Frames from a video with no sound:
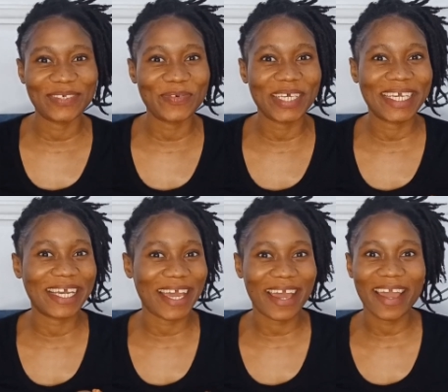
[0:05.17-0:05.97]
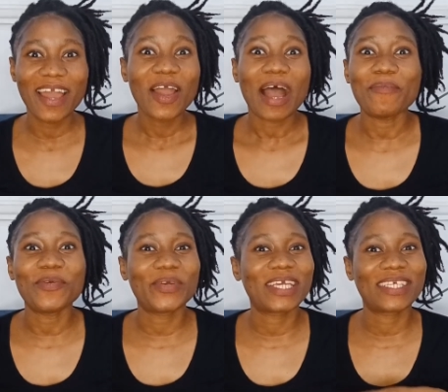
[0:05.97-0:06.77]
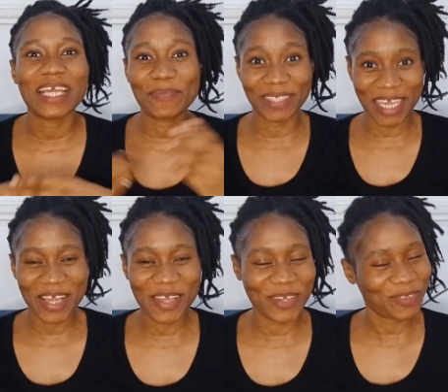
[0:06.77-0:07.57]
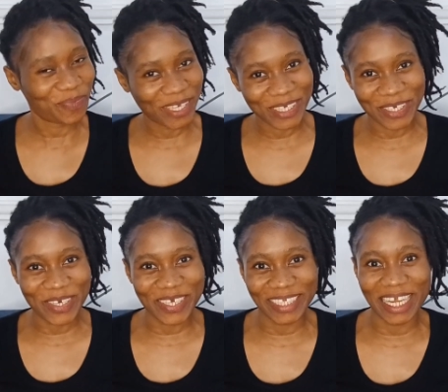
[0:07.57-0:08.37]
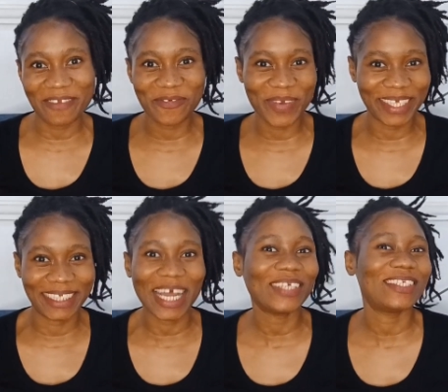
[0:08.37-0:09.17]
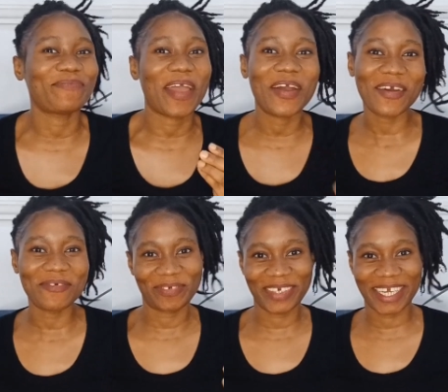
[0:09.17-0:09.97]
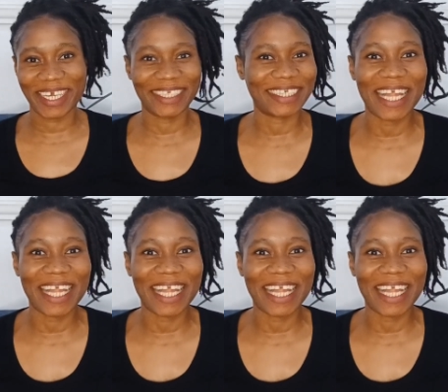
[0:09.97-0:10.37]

We keep seeing cute pictures and everybody shouting my ovaries.